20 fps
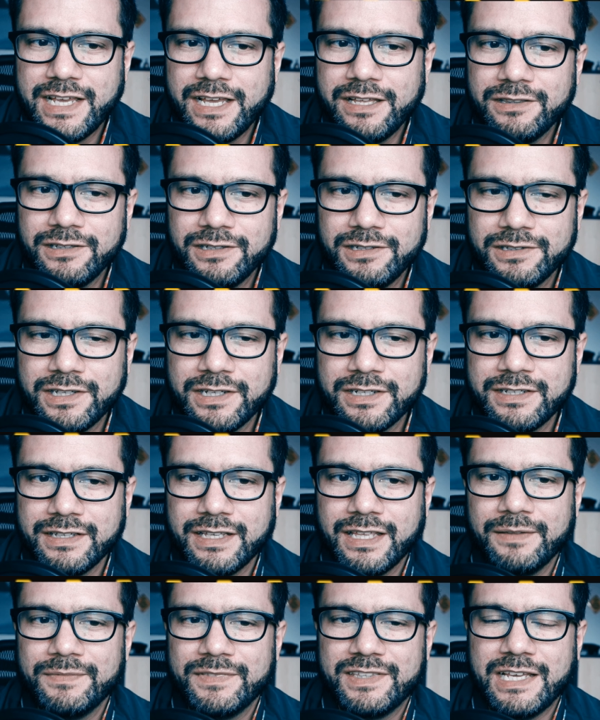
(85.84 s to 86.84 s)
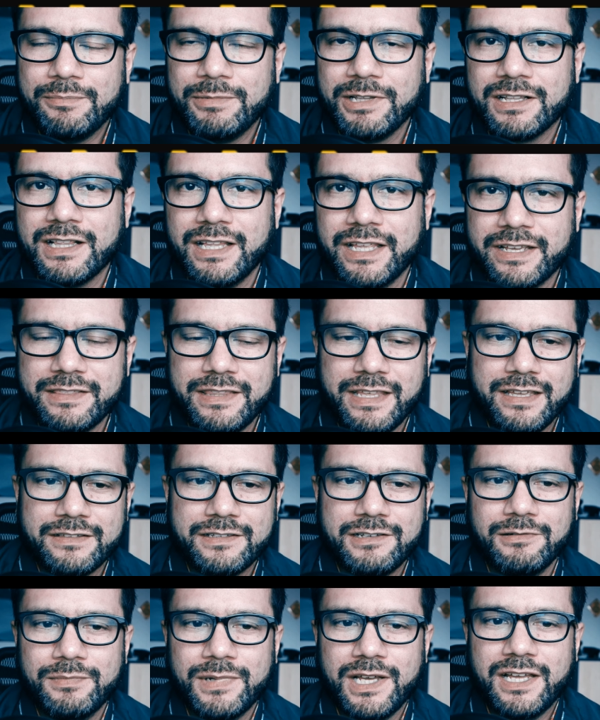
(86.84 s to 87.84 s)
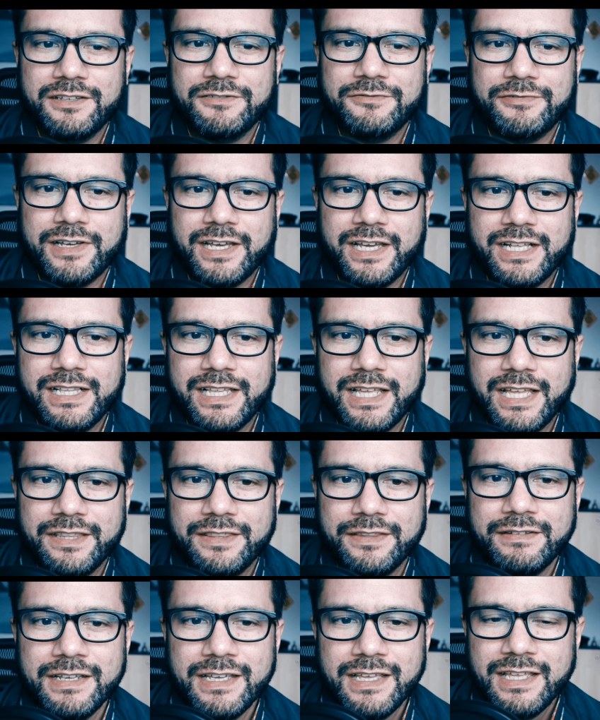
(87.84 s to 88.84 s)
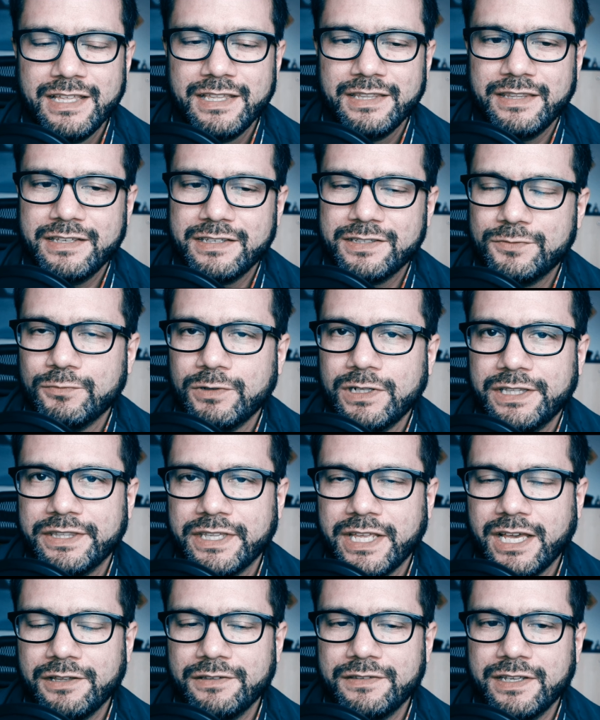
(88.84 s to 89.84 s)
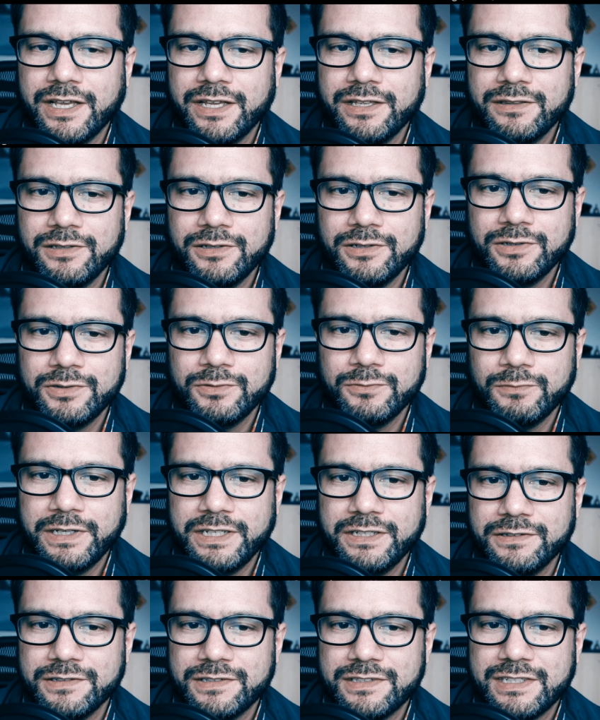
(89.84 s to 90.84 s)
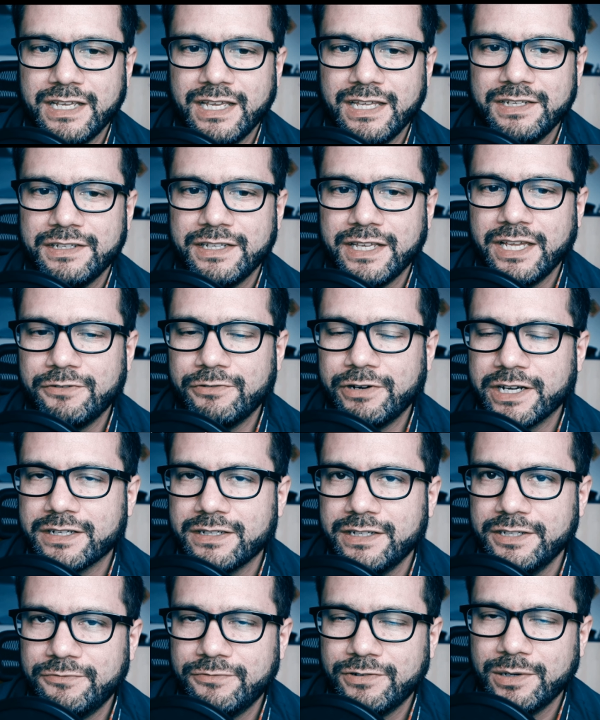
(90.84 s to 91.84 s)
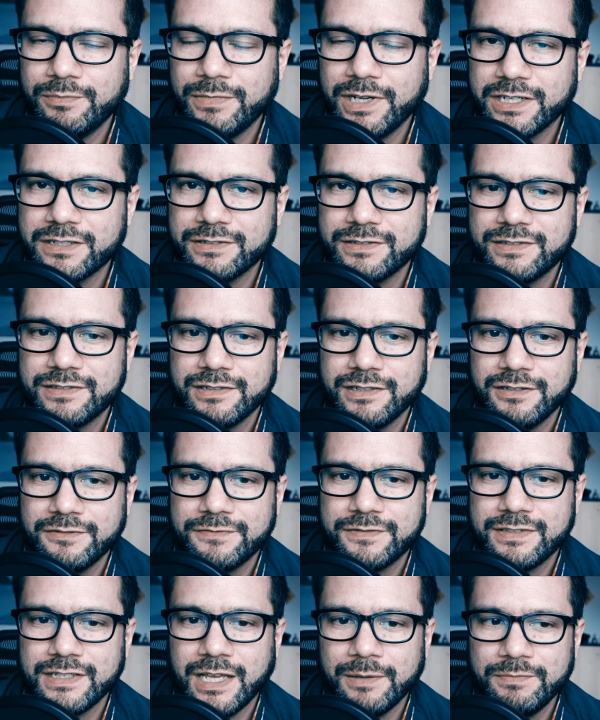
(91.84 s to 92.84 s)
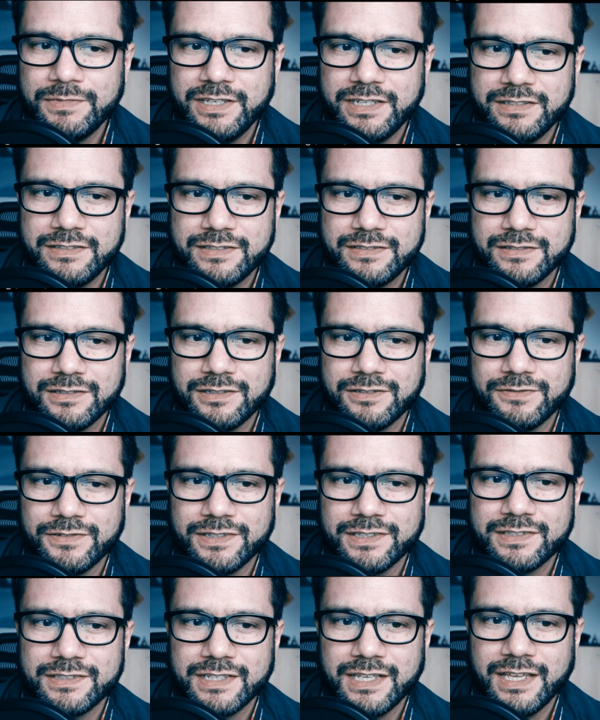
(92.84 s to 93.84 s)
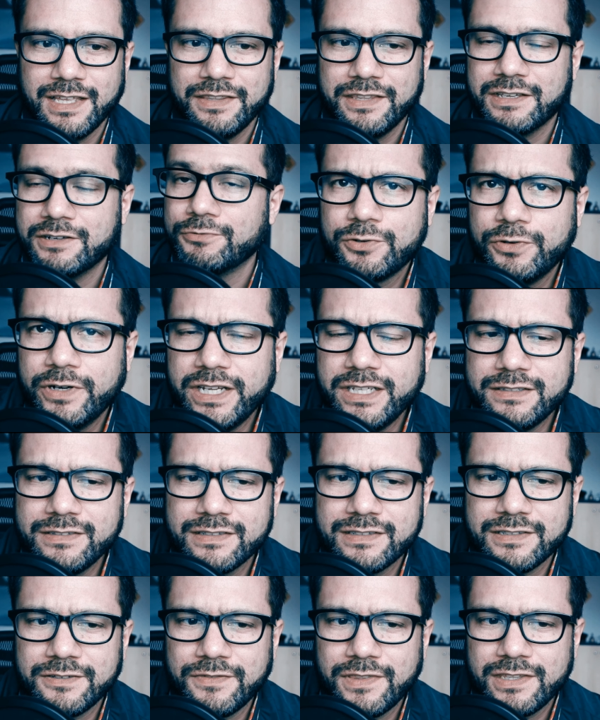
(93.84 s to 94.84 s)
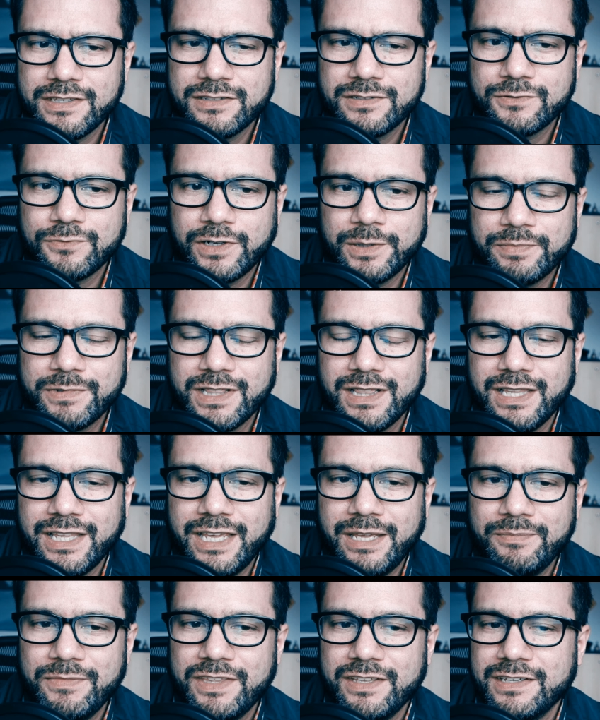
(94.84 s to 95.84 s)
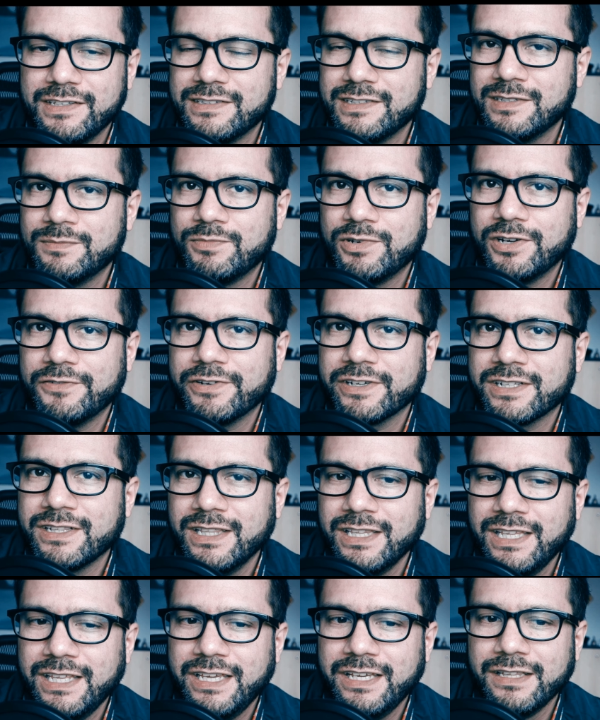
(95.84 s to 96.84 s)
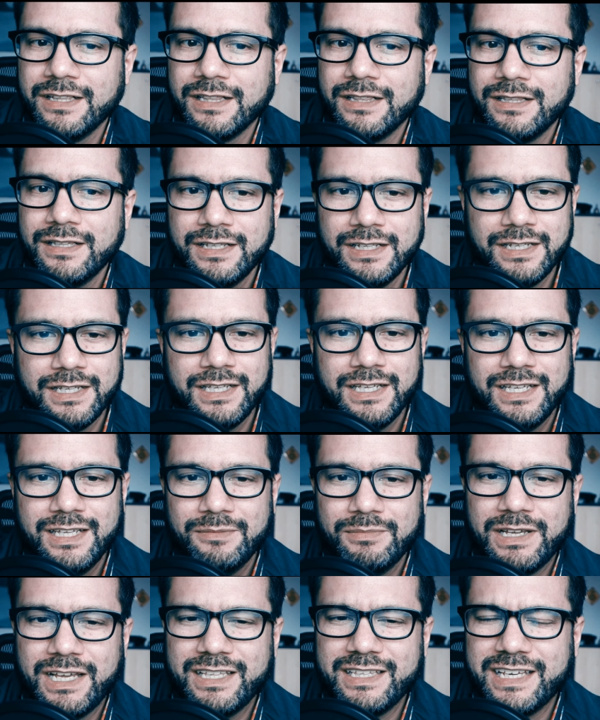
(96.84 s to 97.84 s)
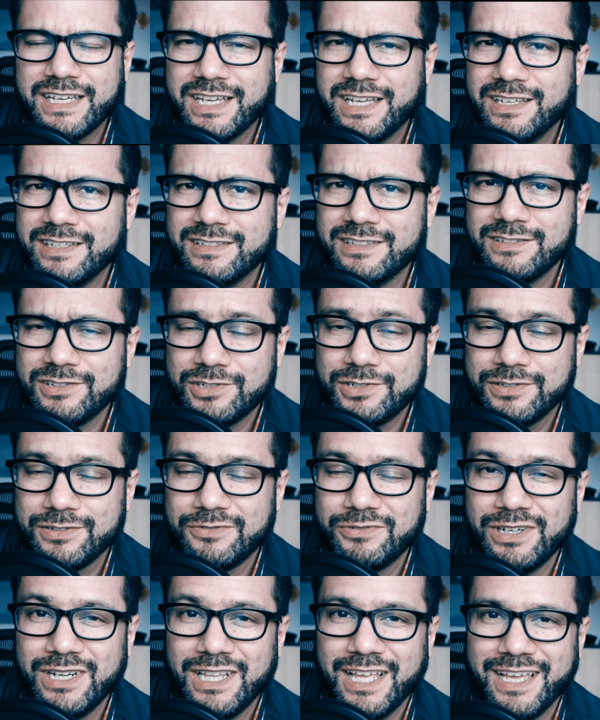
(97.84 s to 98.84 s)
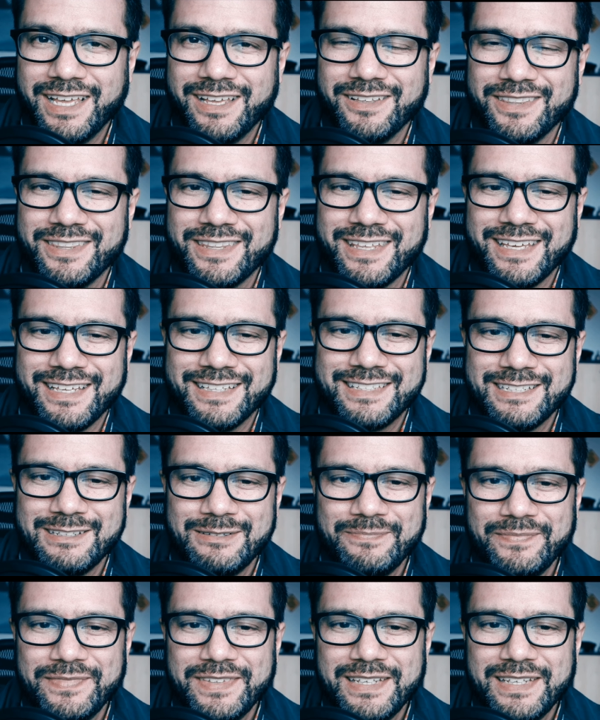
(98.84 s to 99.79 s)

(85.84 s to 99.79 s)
downloaded, double-click that command file, and this will now download Windows 10 directly from Microsoft's update service. The creators of the script claim this is perfectly legal, but I guess you shouldn't rely on that.